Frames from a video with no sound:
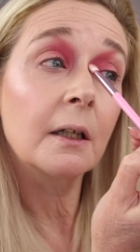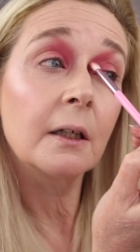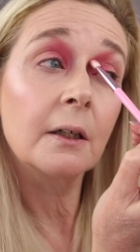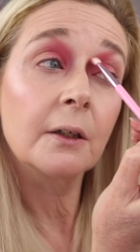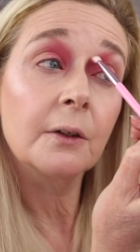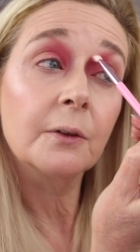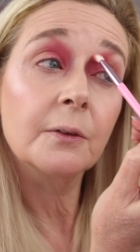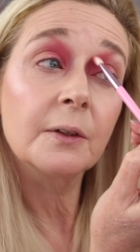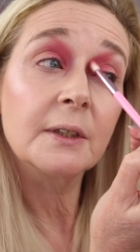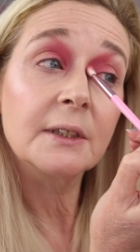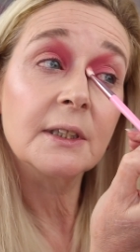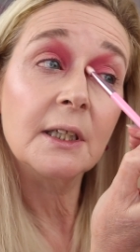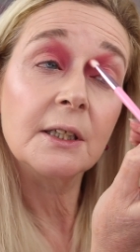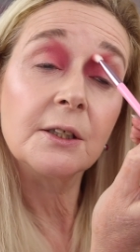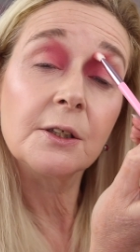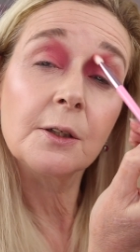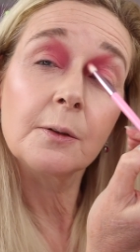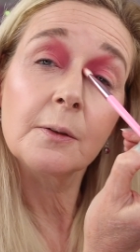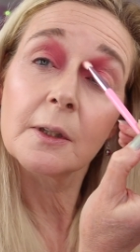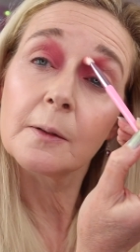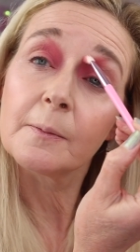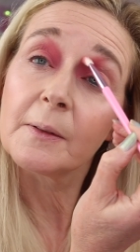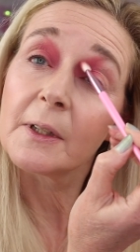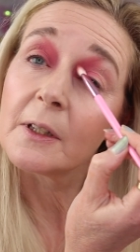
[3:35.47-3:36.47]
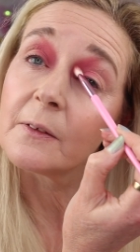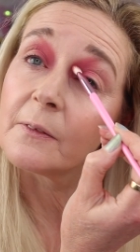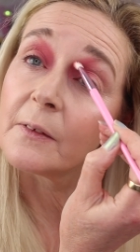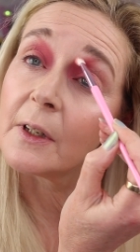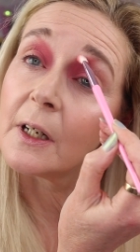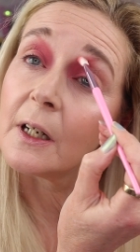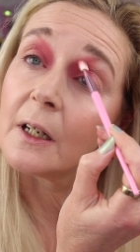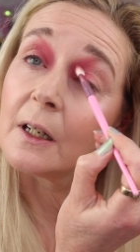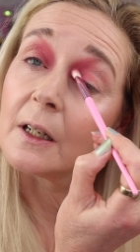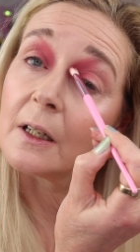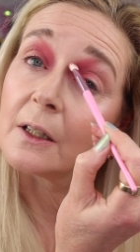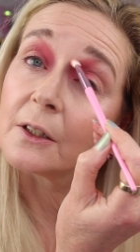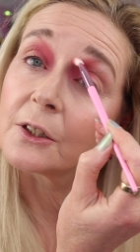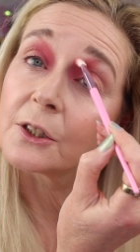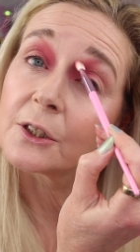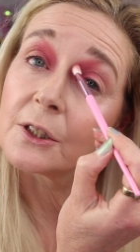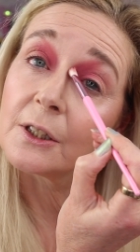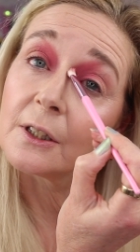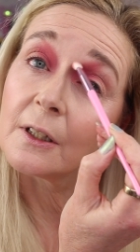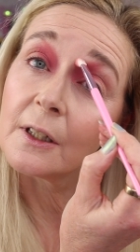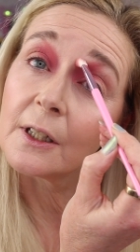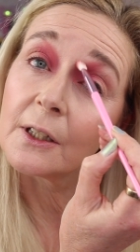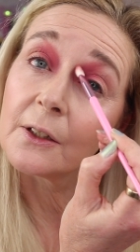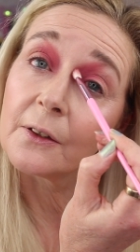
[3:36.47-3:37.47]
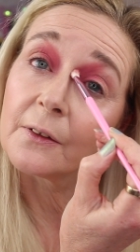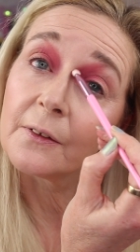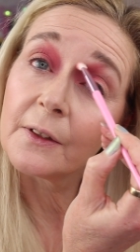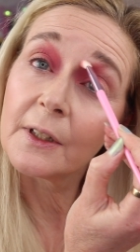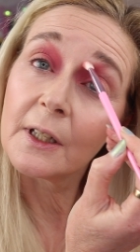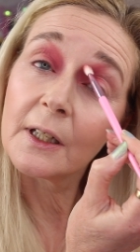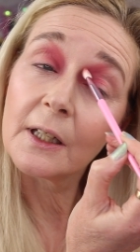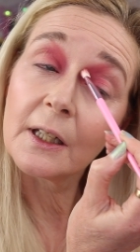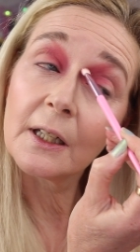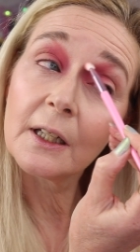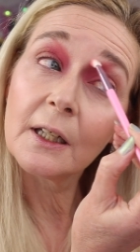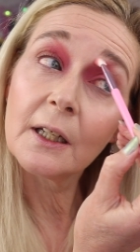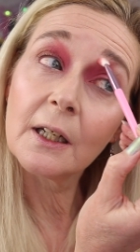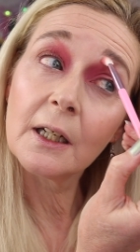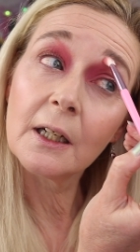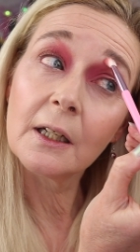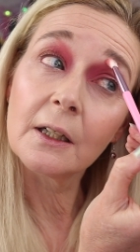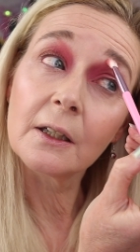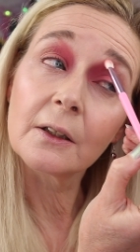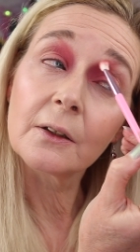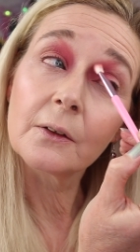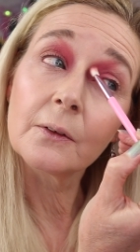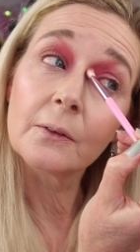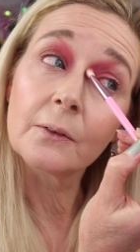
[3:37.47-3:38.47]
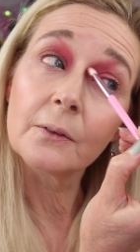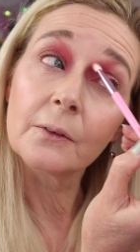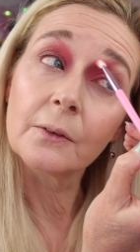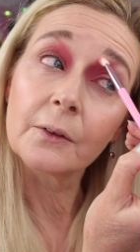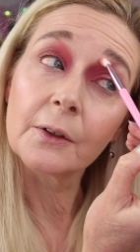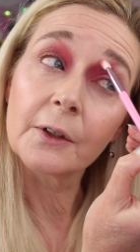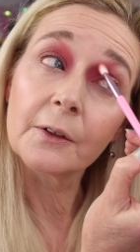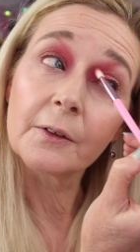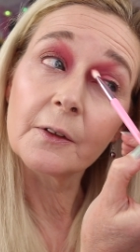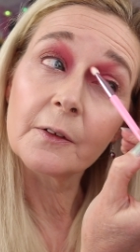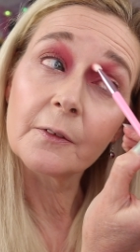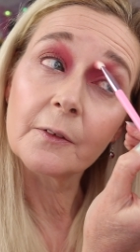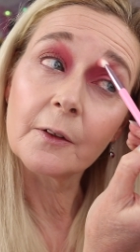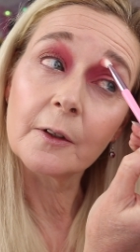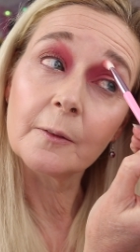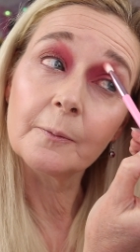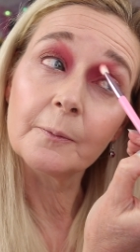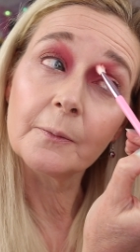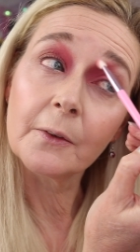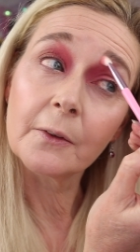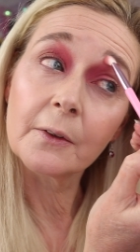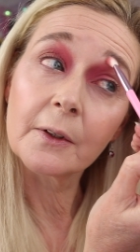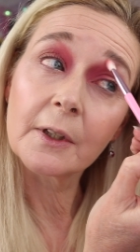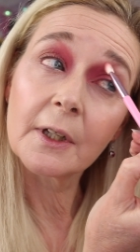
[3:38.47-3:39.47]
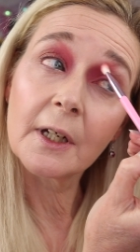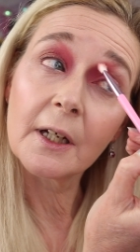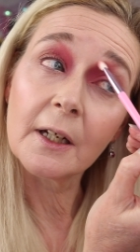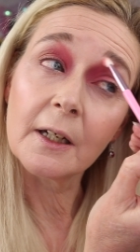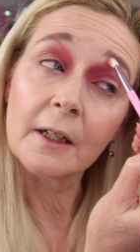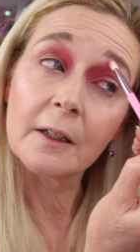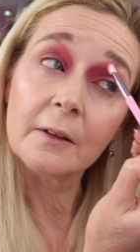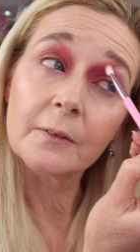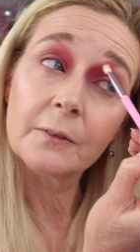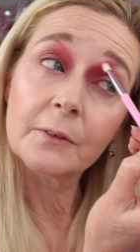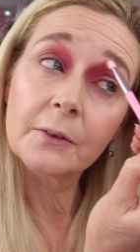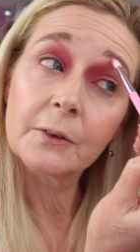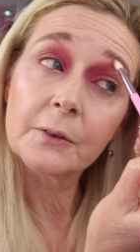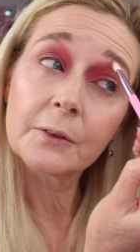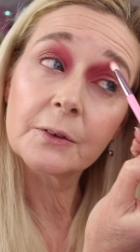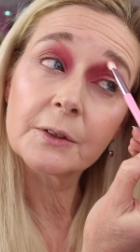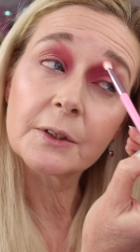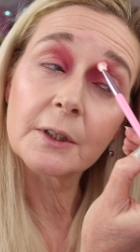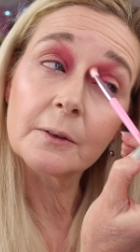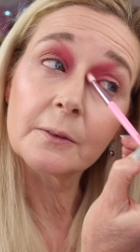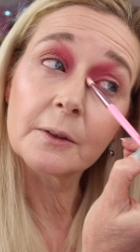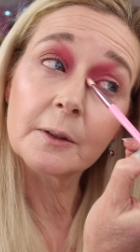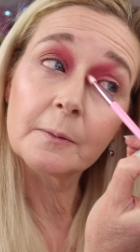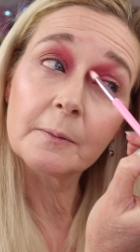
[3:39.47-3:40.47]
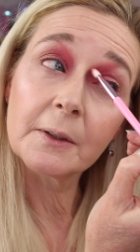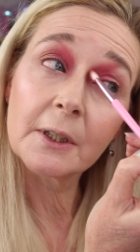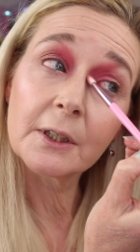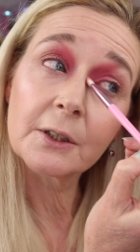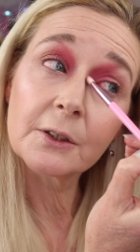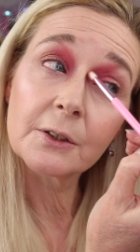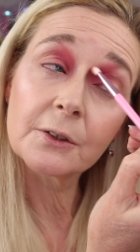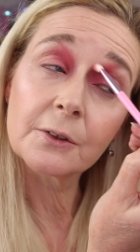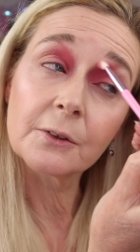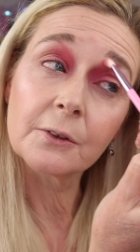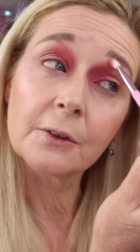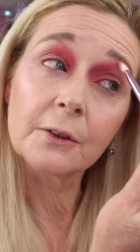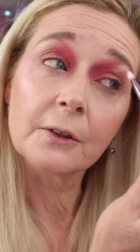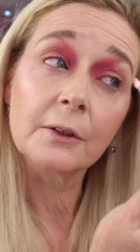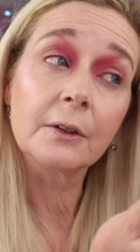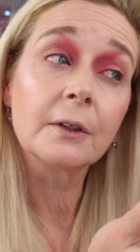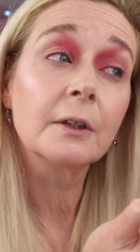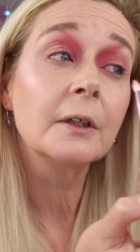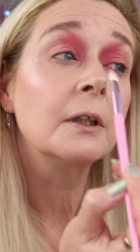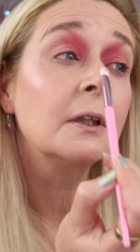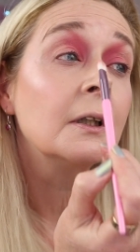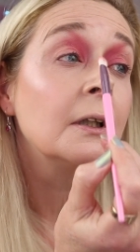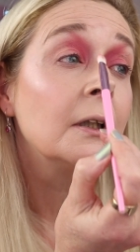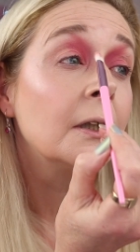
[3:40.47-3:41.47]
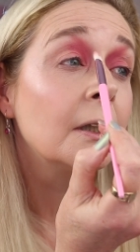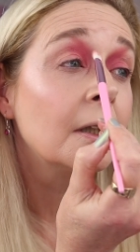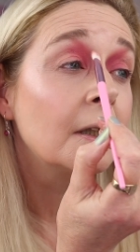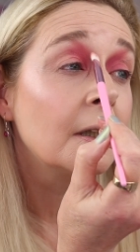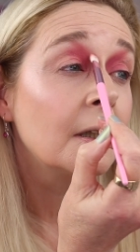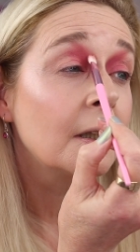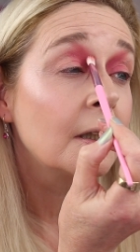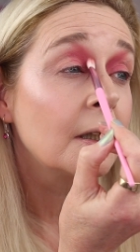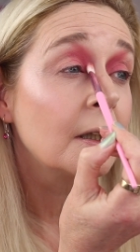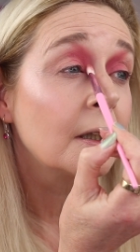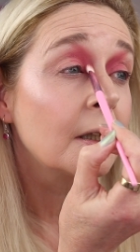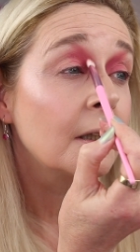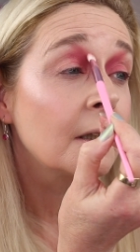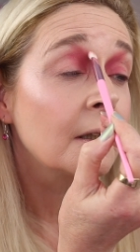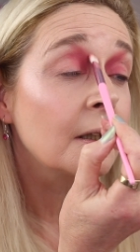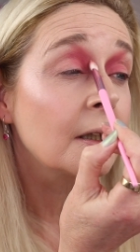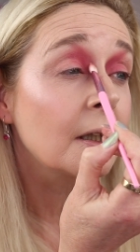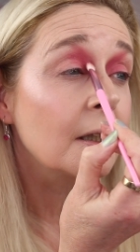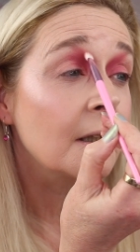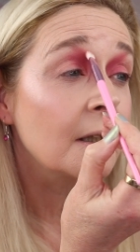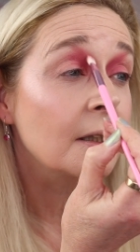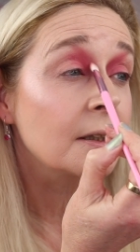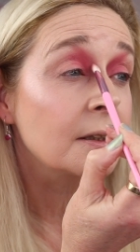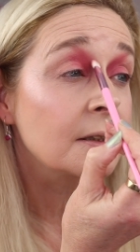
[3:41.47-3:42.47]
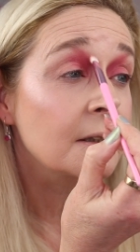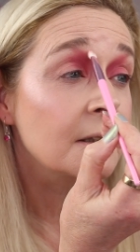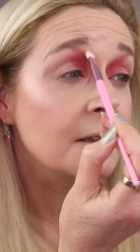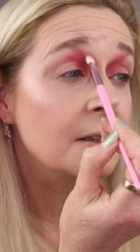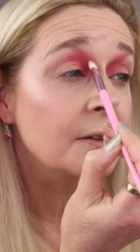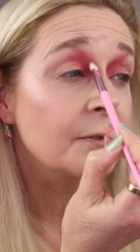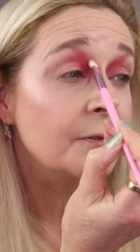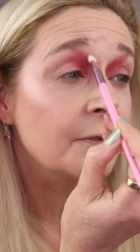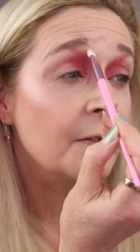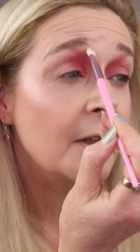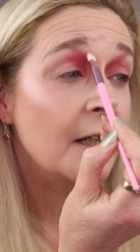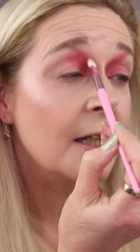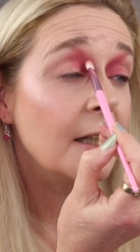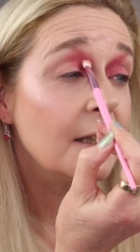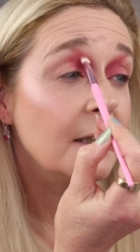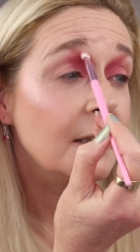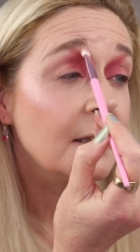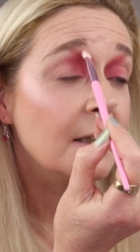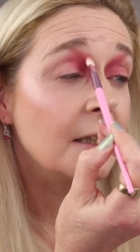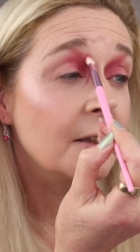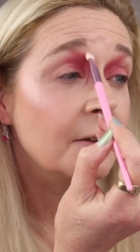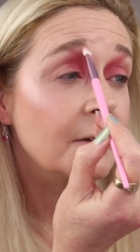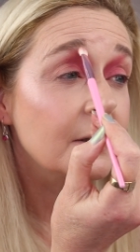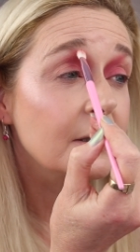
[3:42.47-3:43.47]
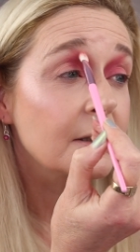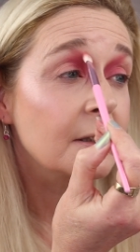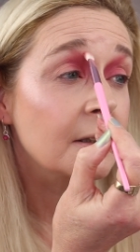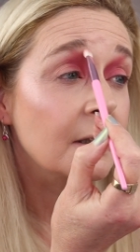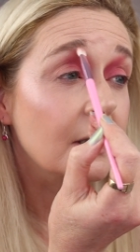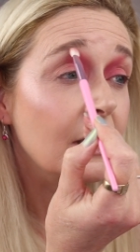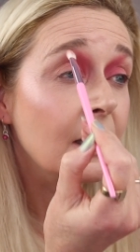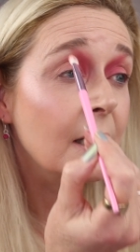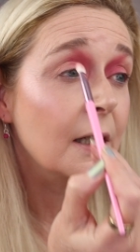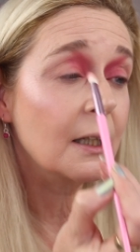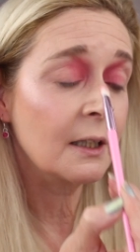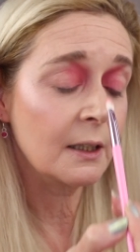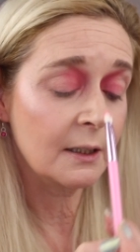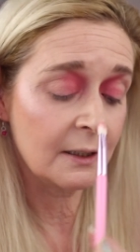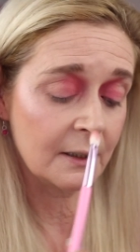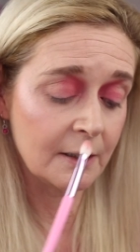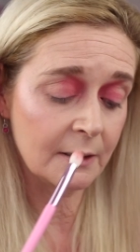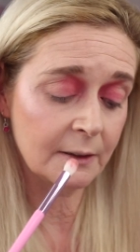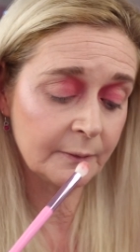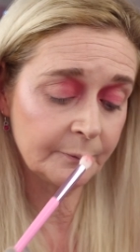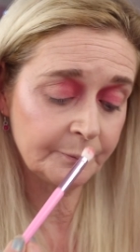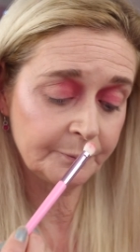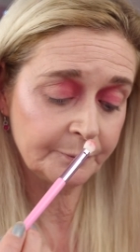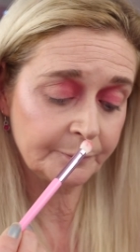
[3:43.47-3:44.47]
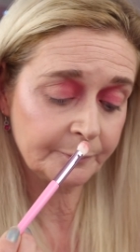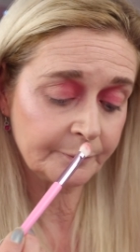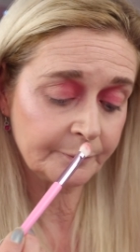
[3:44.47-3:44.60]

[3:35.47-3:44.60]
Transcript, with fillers: I always end up with a bit of a harsh line on the inner corner if I'm not careful so I want to make sure that that's as faded out as I can.